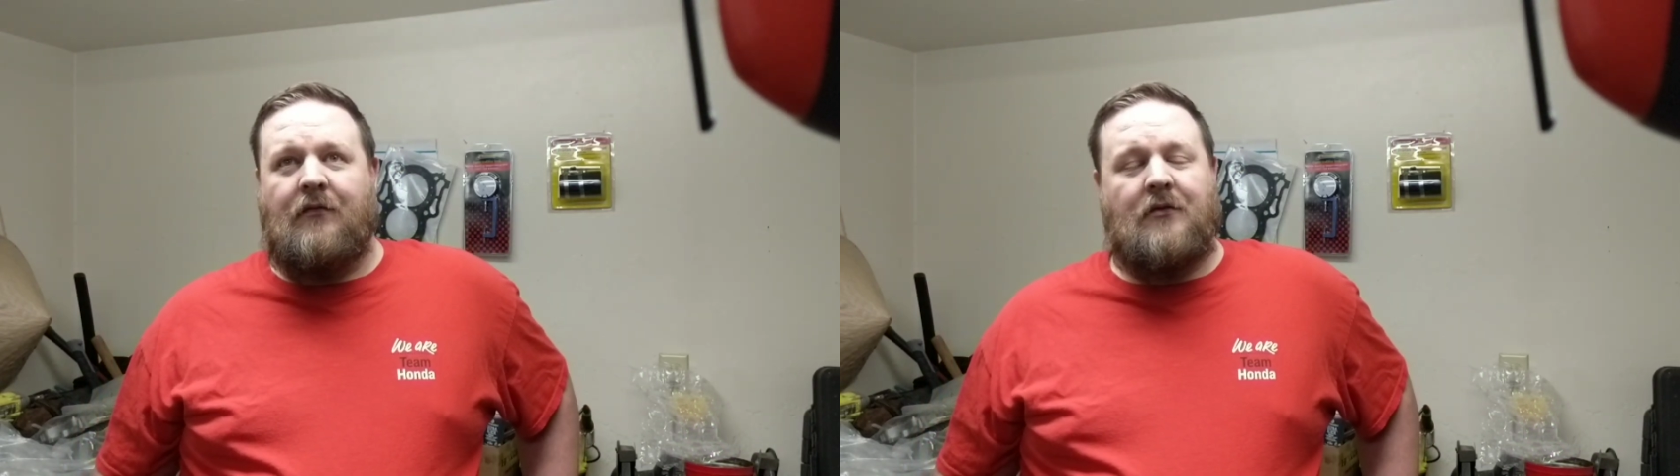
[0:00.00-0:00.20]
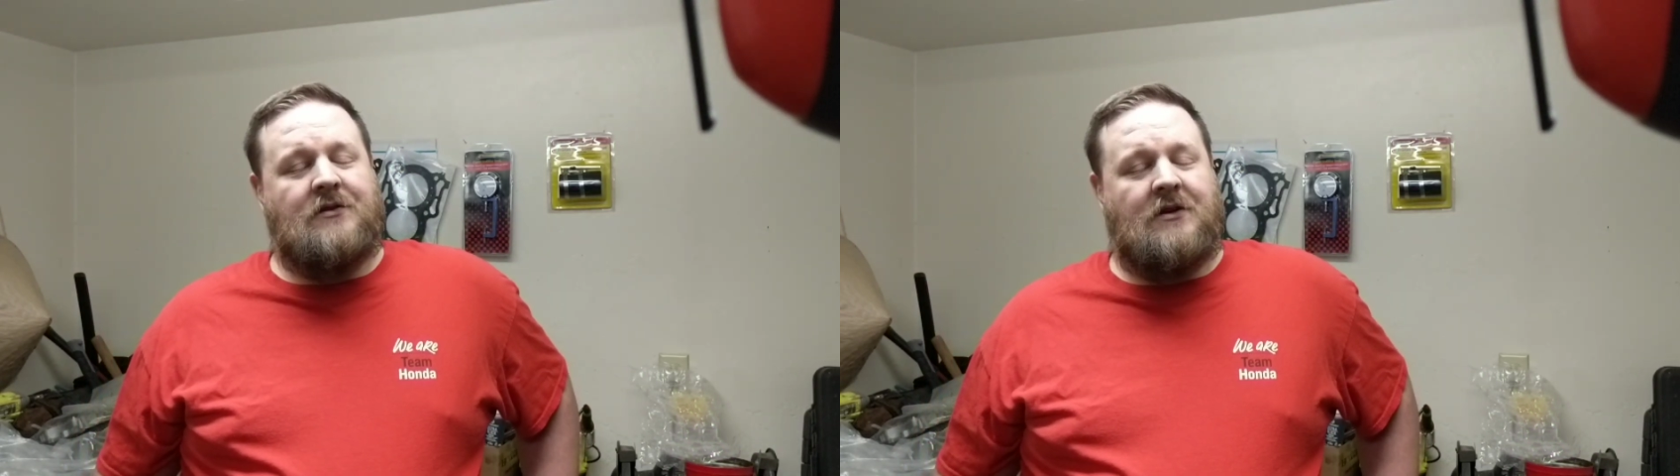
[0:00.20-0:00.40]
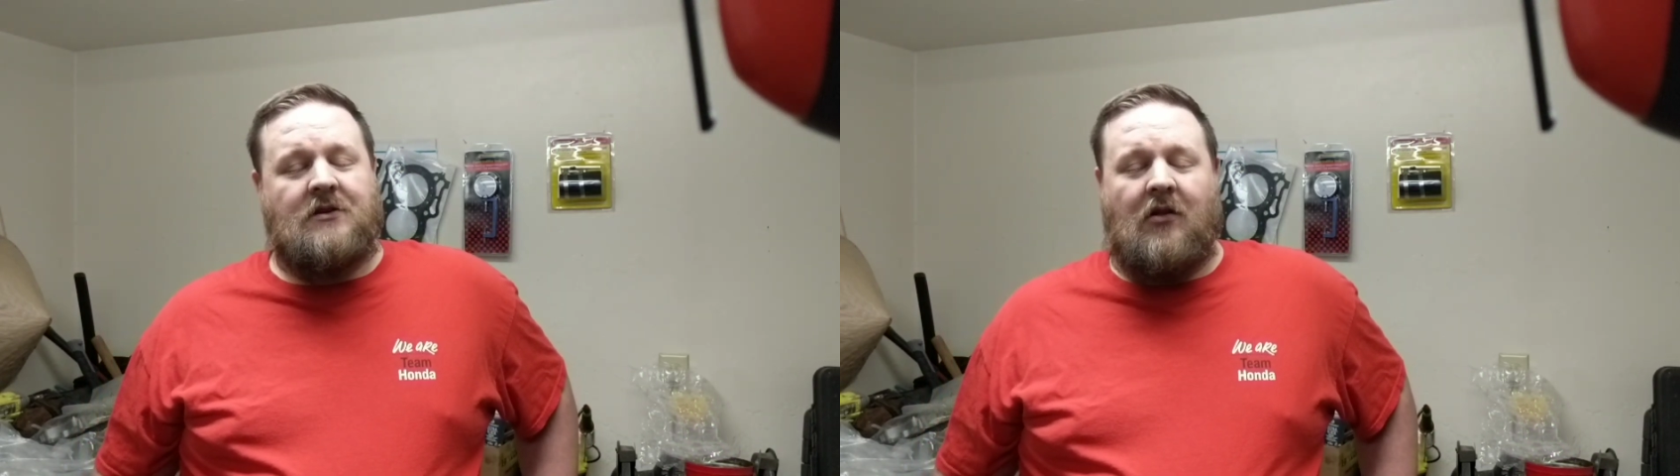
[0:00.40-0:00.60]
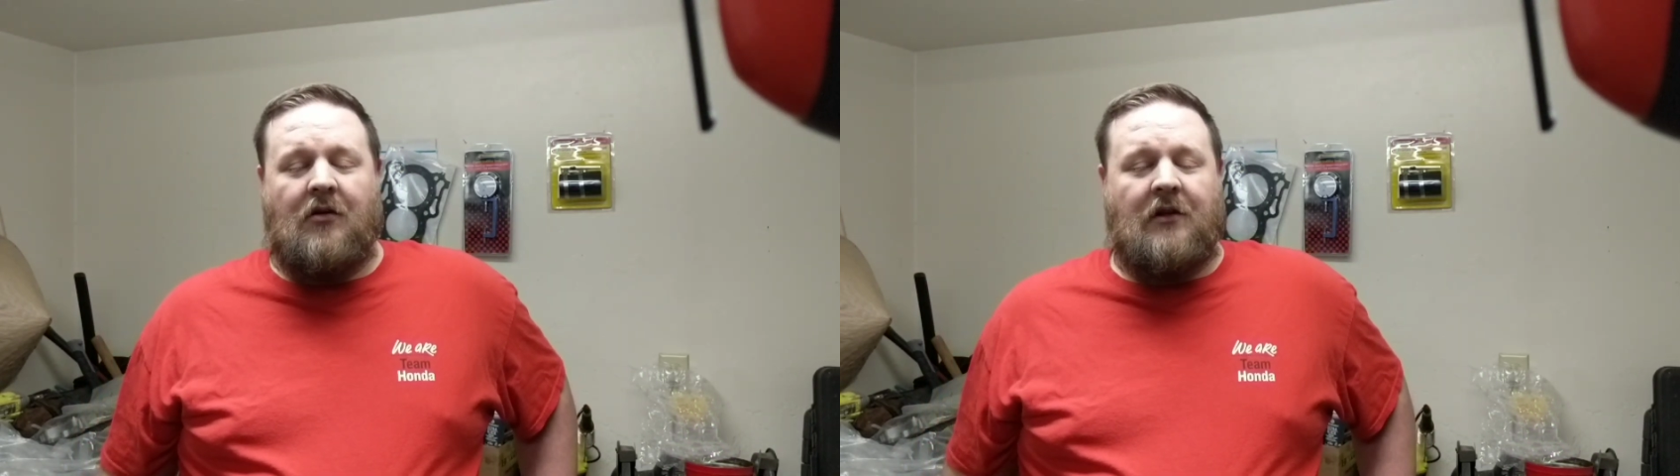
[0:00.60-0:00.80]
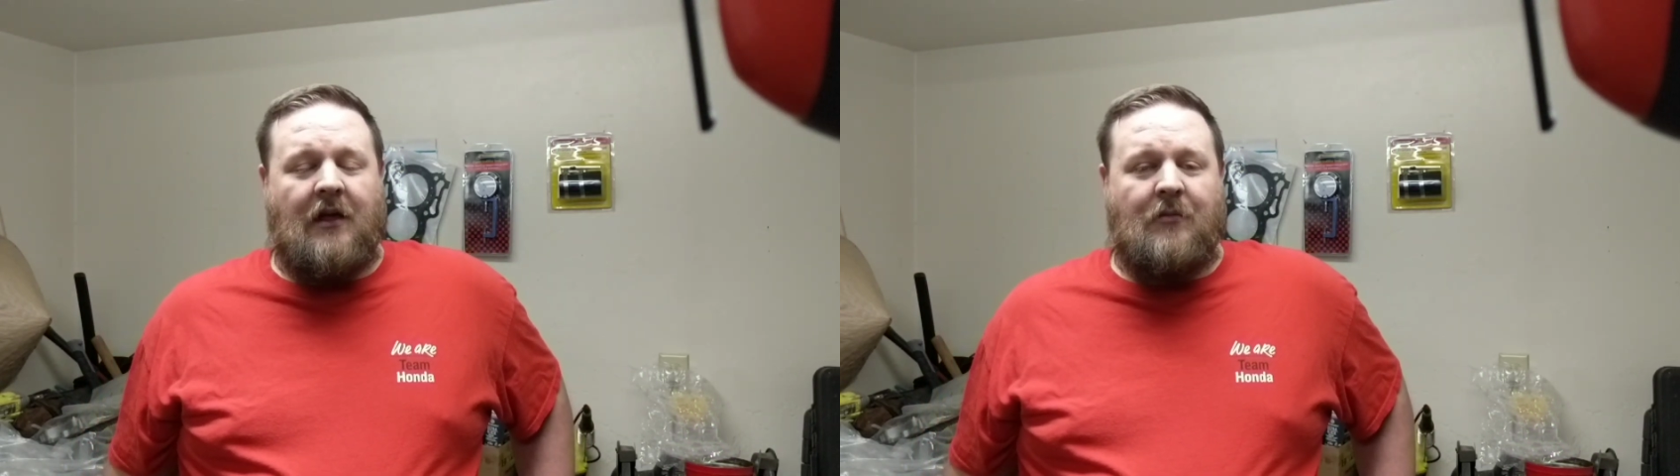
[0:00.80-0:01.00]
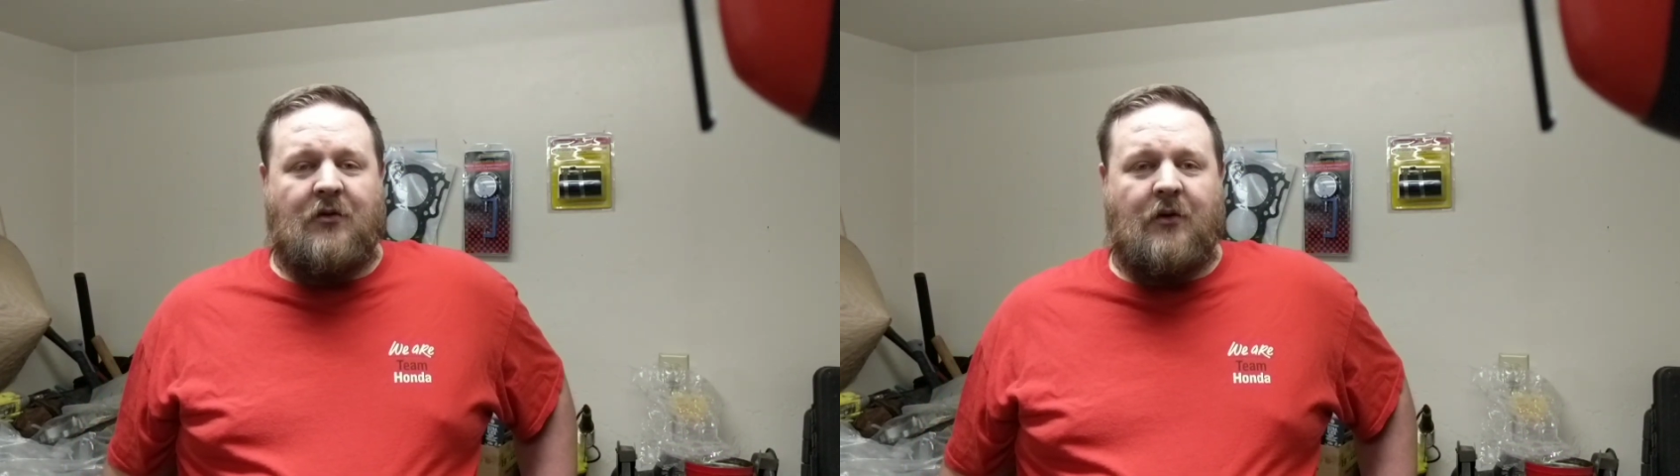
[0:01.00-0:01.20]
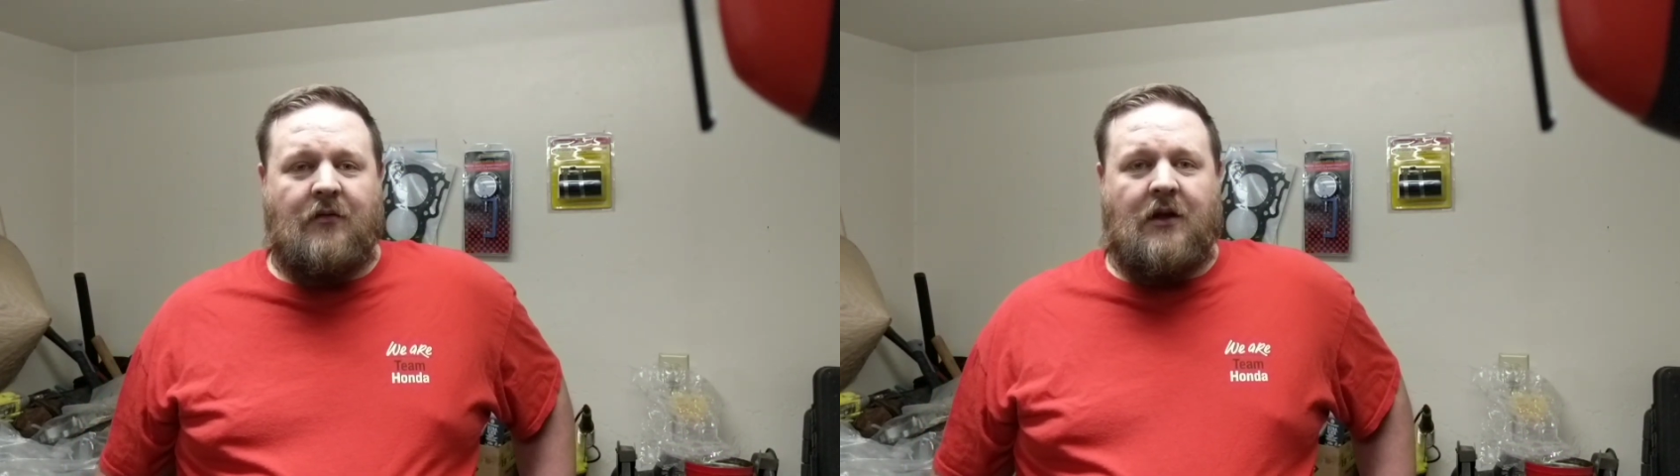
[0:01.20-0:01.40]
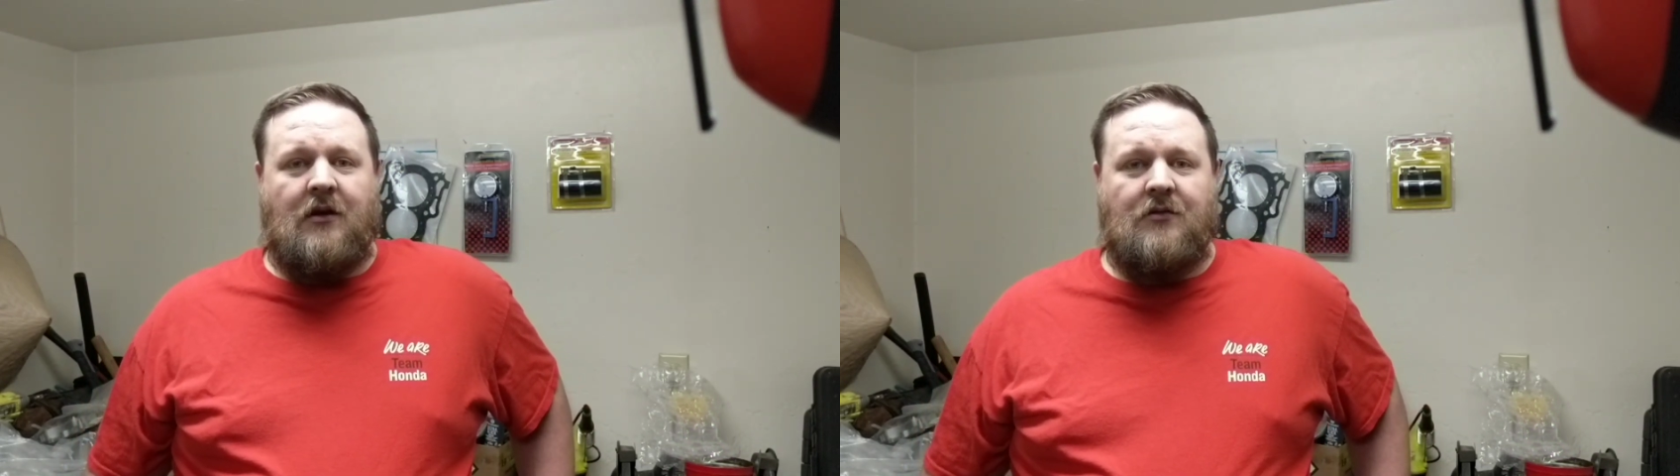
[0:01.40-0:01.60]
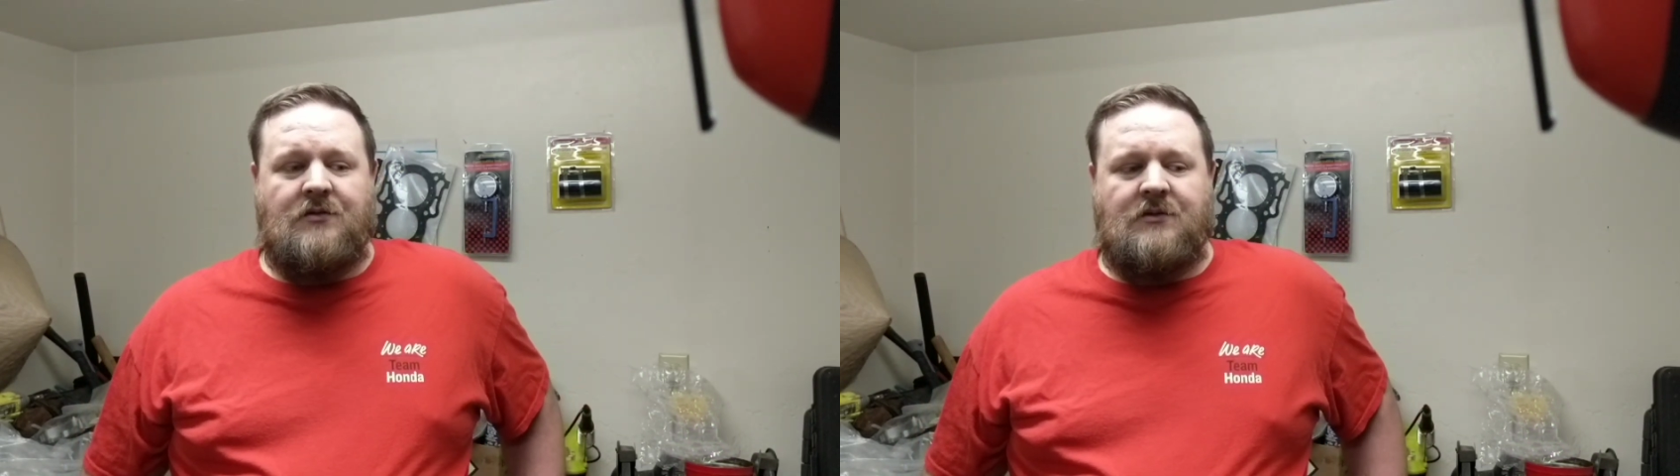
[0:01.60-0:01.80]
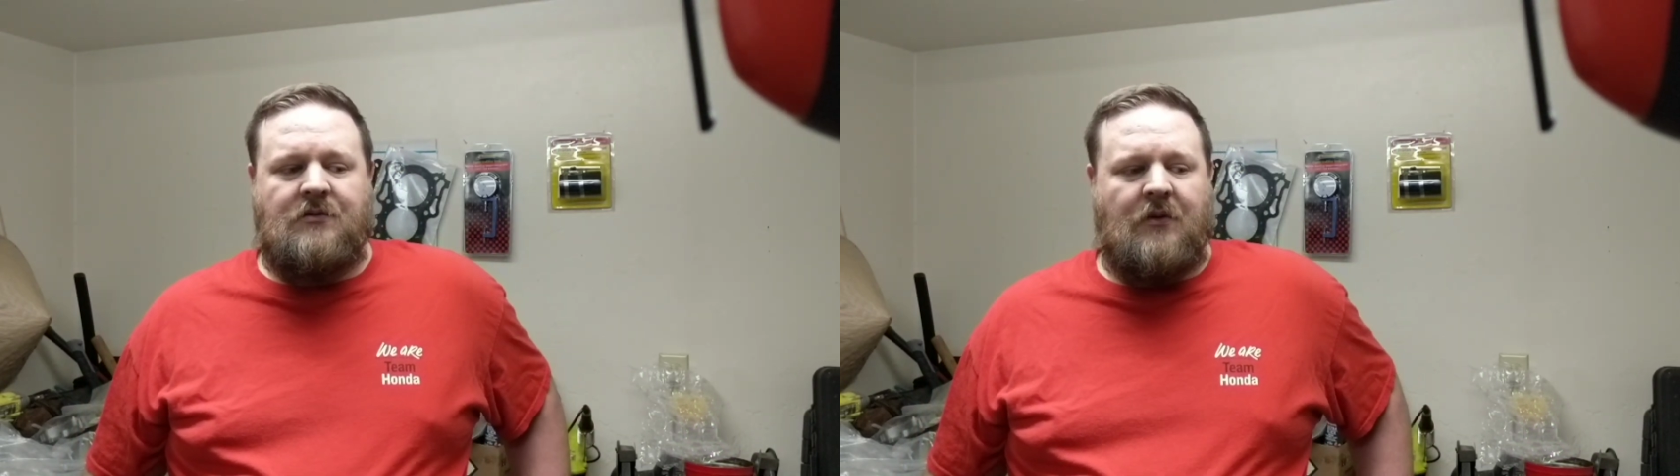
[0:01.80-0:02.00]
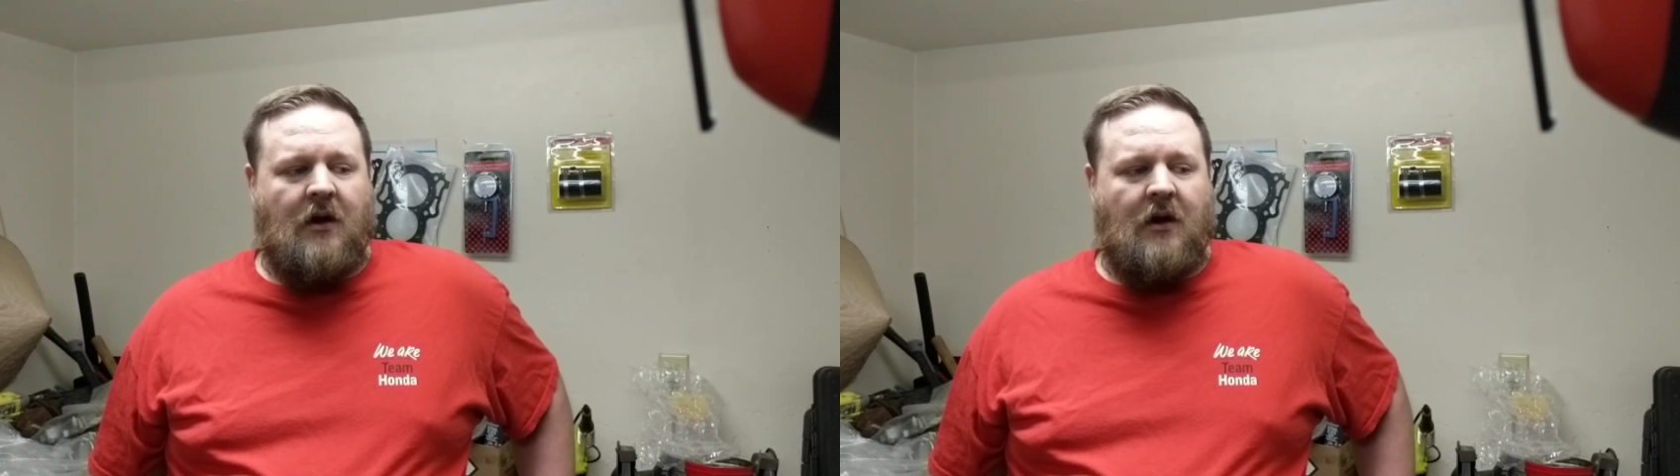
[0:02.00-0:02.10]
for such a long delay between videos.